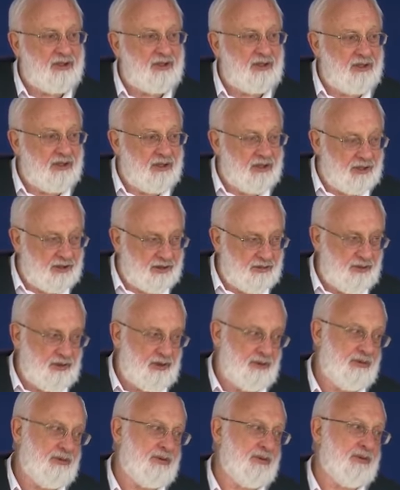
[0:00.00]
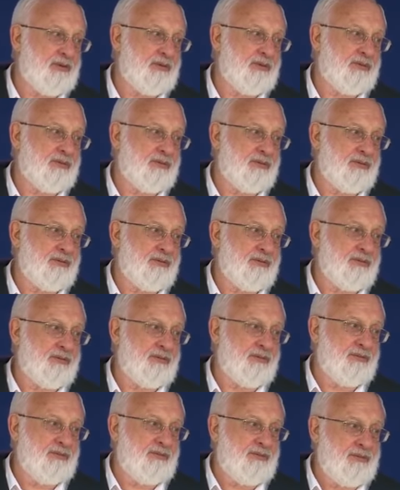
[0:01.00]
the wife will take care of the
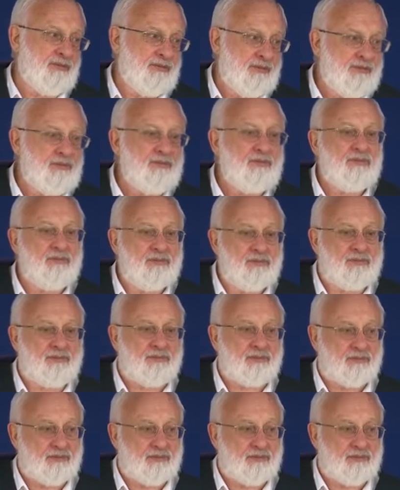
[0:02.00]
home and